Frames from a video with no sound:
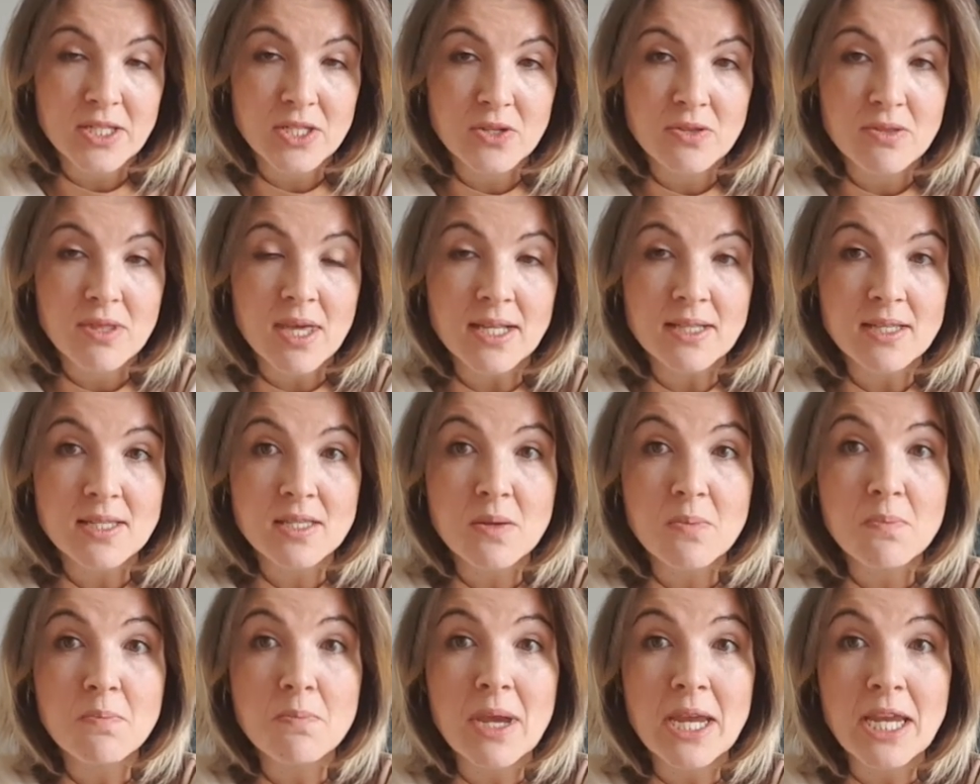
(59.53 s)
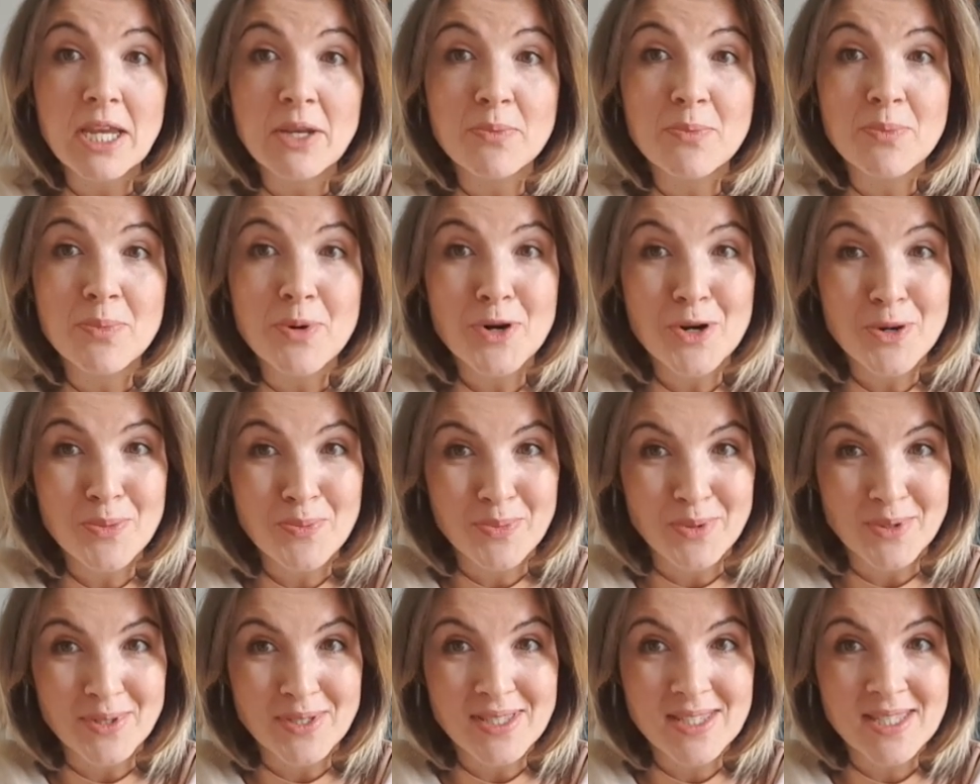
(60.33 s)
So that's the main
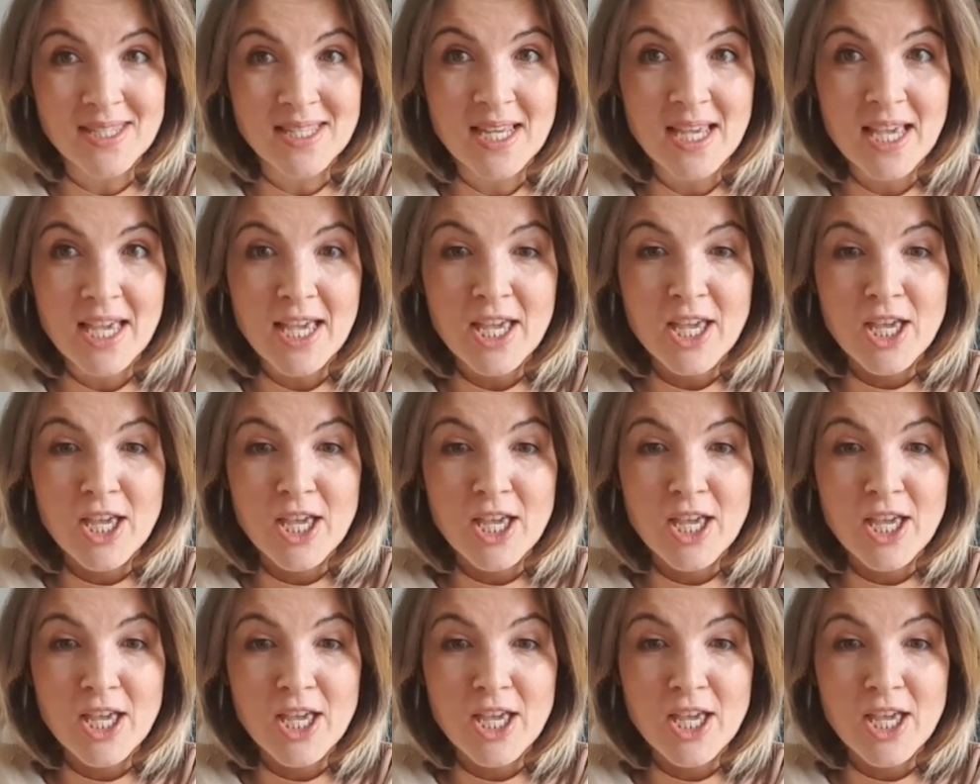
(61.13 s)
purpose.